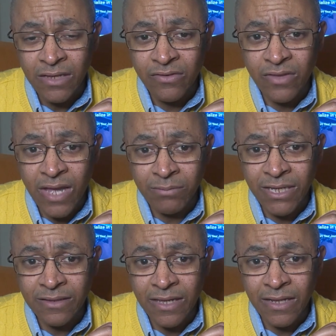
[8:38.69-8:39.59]
it's time to
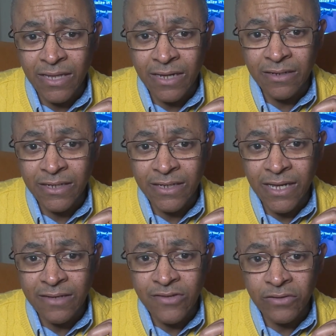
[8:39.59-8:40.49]
get the hell out of there.
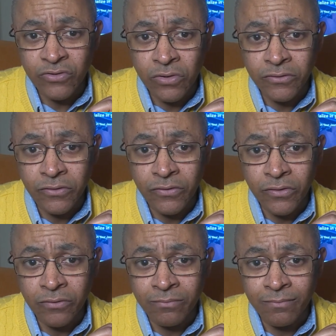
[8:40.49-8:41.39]
Guys, I'll talk to you
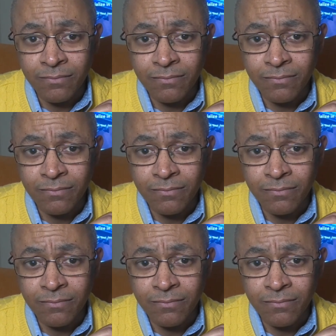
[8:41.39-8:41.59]
soon.